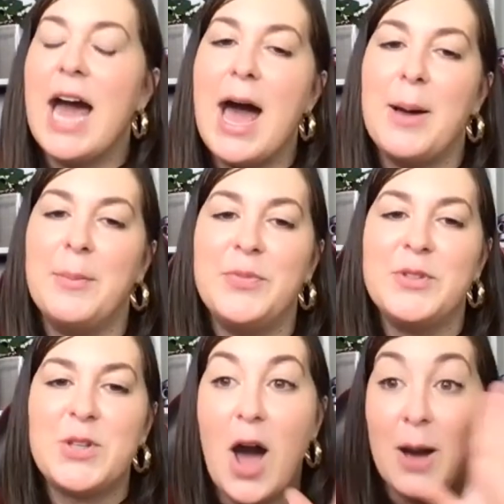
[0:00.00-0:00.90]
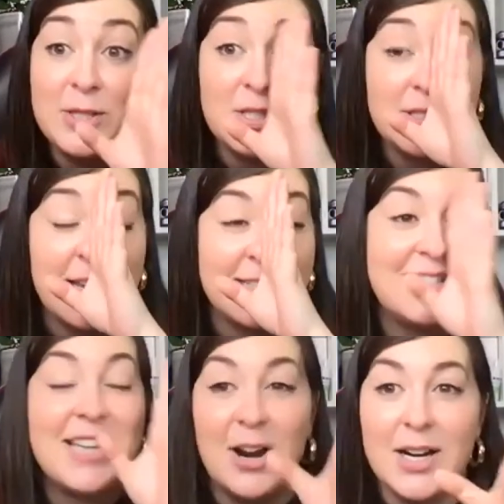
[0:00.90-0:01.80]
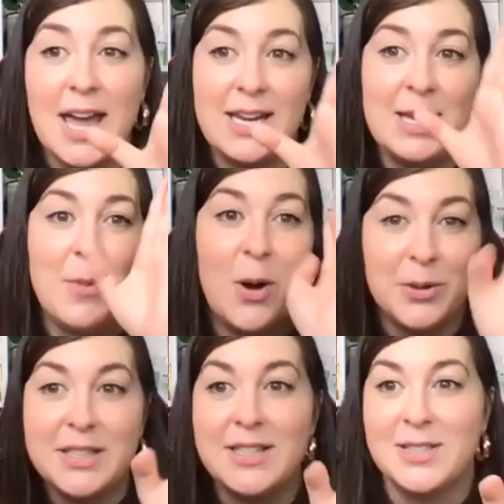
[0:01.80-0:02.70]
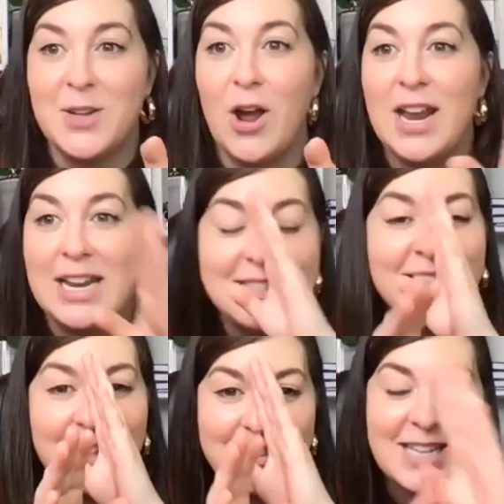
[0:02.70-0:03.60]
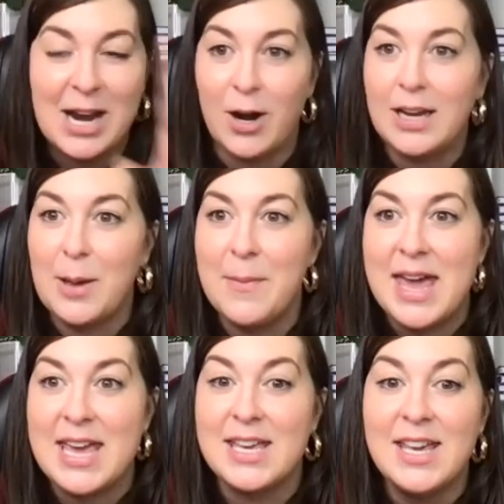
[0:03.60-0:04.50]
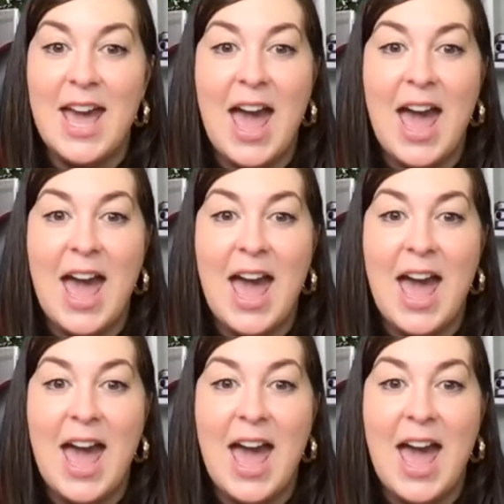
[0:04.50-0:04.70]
So I was just like staring at him holding this note, and he's like staring at me.